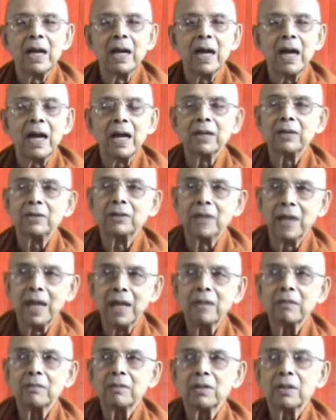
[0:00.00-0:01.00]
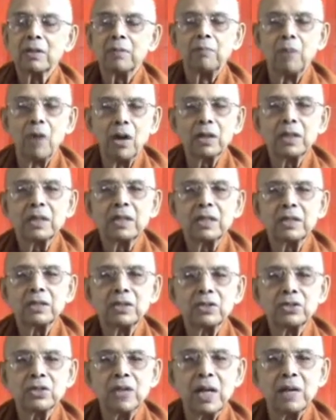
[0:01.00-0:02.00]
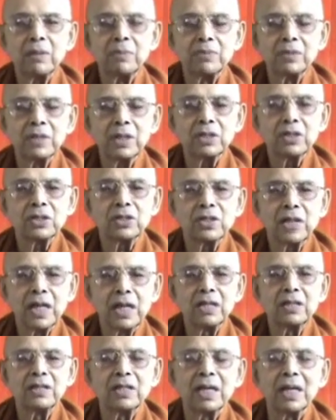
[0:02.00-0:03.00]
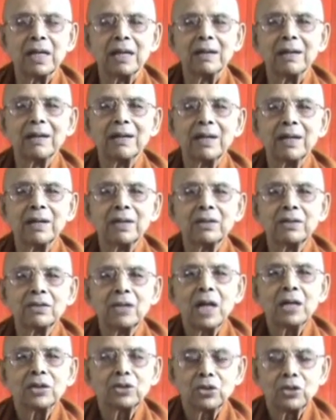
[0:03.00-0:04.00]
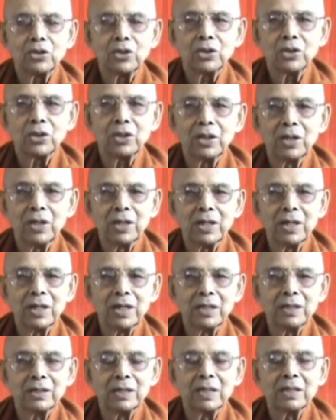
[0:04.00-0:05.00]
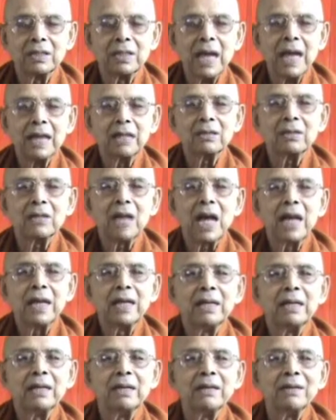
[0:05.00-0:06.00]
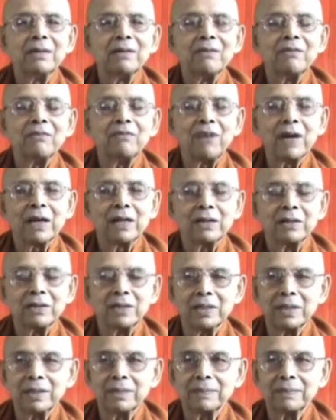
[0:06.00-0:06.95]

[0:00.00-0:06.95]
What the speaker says: And then the body itself, just sensing, touch, the tactile faculty,